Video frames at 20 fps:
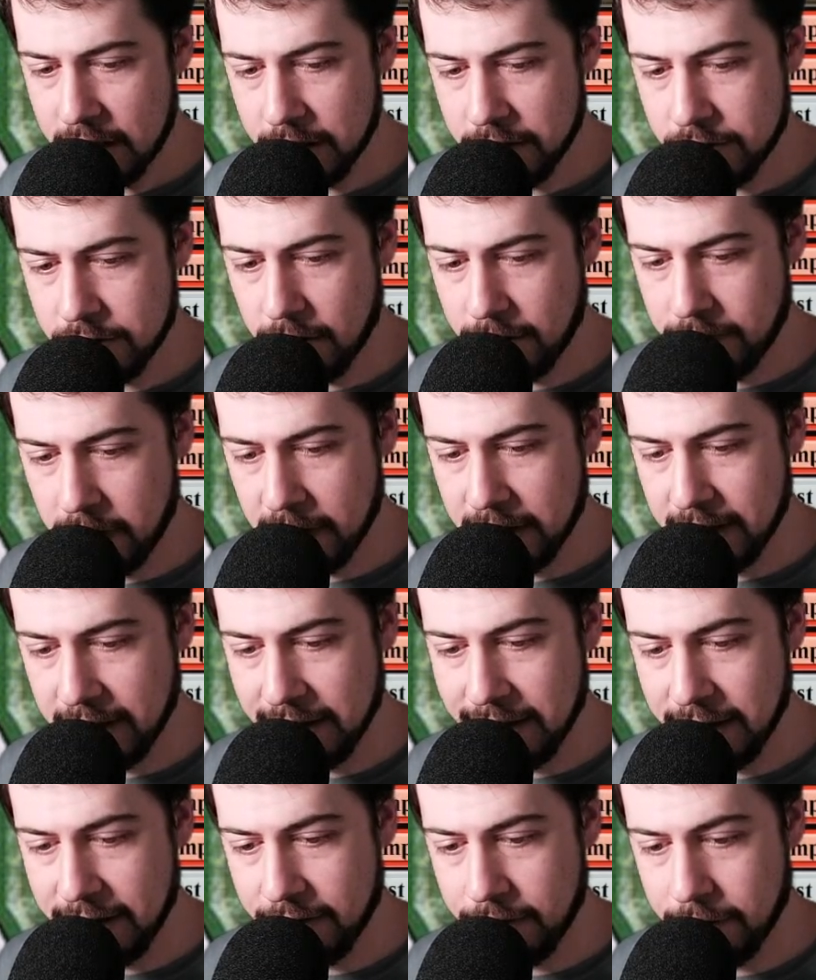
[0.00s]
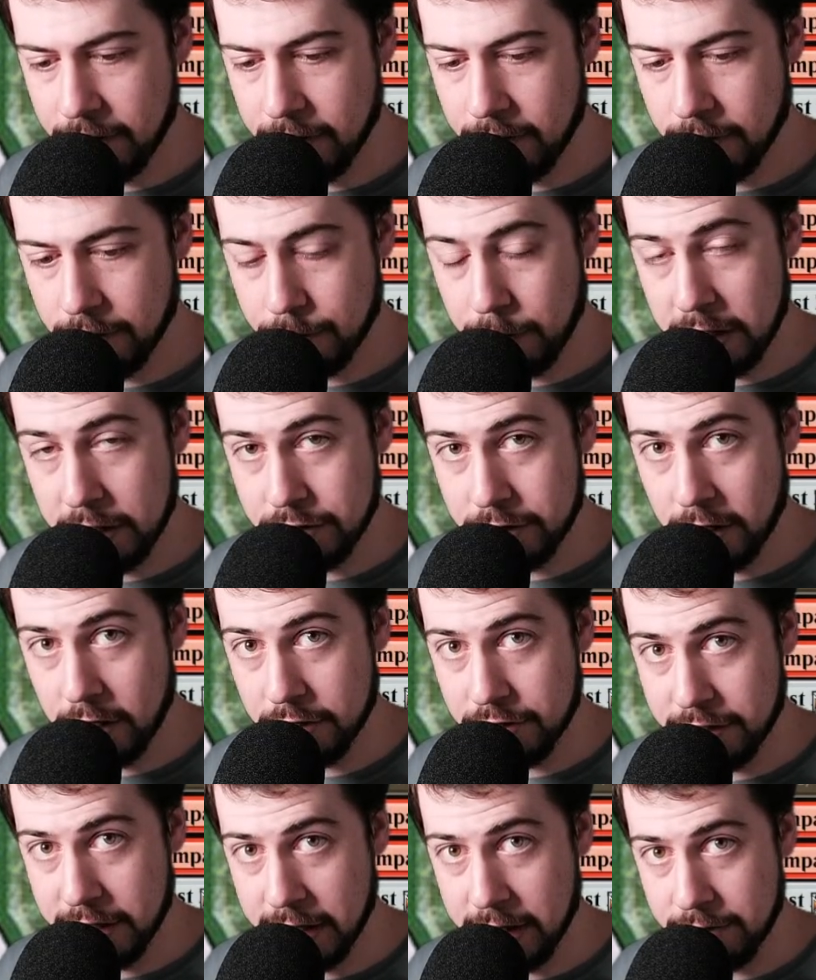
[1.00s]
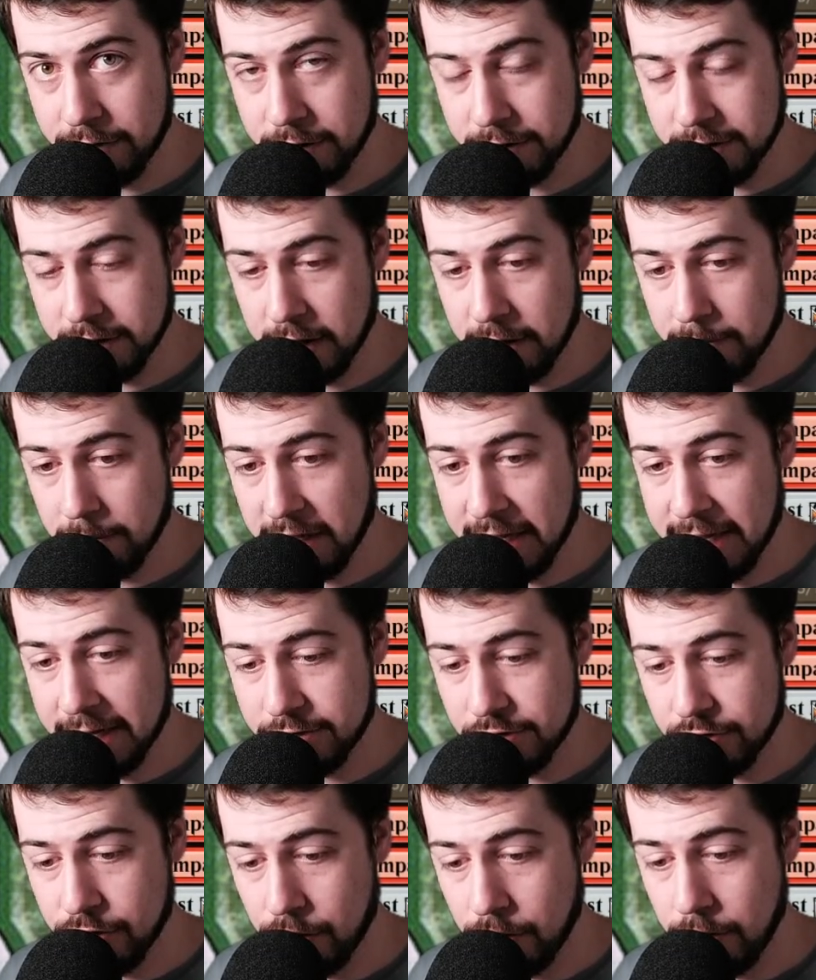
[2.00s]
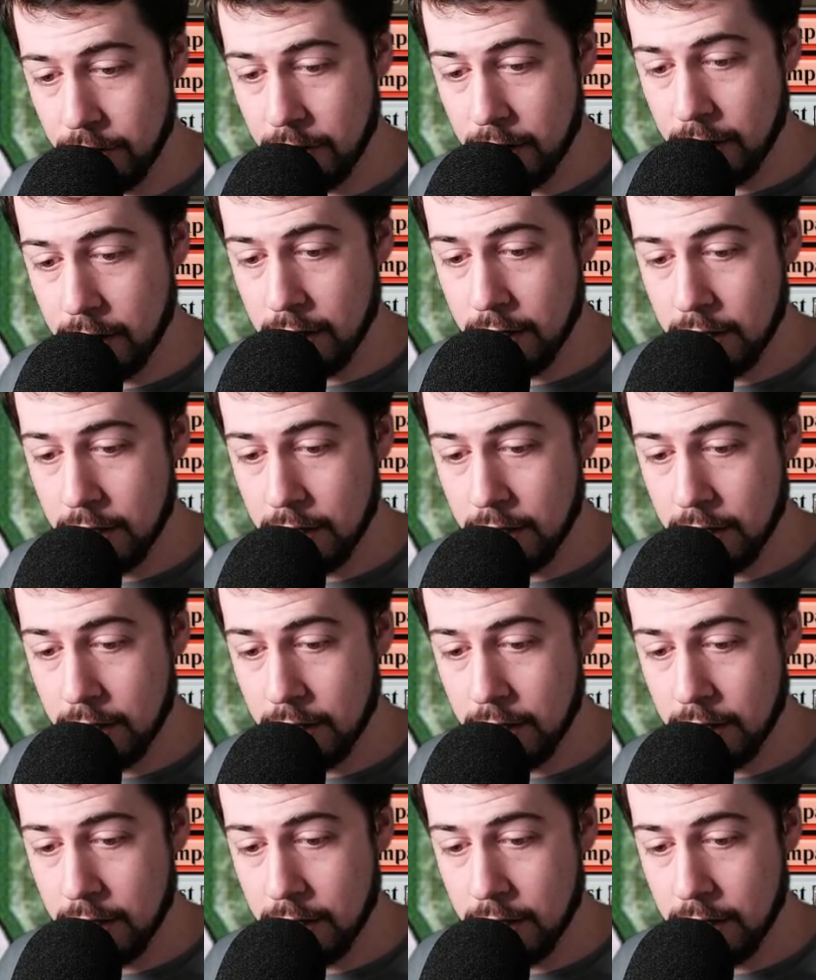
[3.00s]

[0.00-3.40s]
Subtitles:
So if you can get 3 charge counters on Blast Zone,